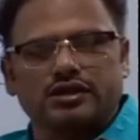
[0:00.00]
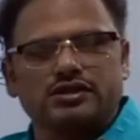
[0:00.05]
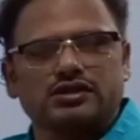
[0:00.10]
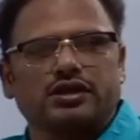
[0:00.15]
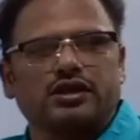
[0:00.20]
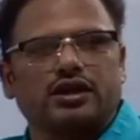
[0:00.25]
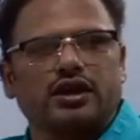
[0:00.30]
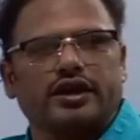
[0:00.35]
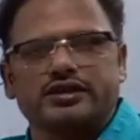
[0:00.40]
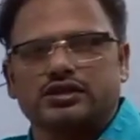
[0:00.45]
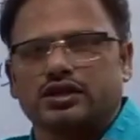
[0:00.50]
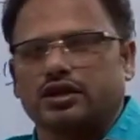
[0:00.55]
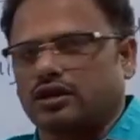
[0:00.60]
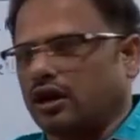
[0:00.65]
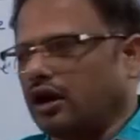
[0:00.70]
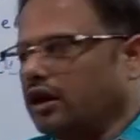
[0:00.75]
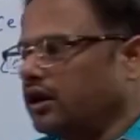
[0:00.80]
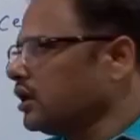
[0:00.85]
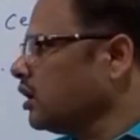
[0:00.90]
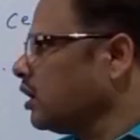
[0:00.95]

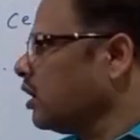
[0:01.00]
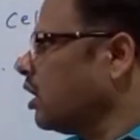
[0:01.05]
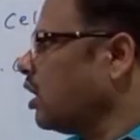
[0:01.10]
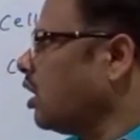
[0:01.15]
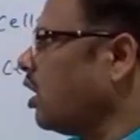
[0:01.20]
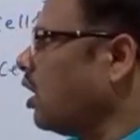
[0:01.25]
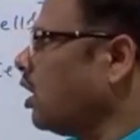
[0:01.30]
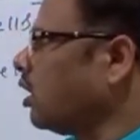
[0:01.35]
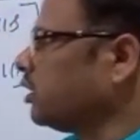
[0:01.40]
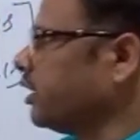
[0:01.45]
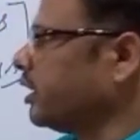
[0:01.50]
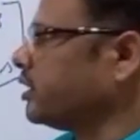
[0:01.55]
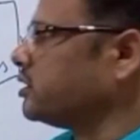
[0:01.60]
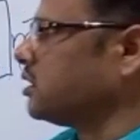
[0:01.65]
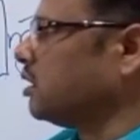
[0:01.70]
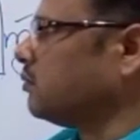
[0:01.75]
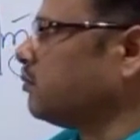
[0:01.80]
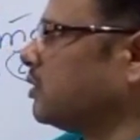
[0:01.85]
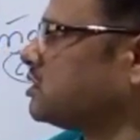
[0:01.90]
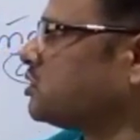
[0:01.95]
etc. are the
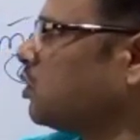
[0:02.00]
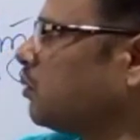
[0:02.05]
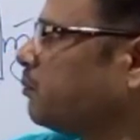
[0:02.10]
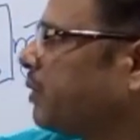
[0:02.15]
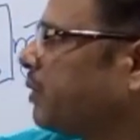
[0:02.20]
examples. So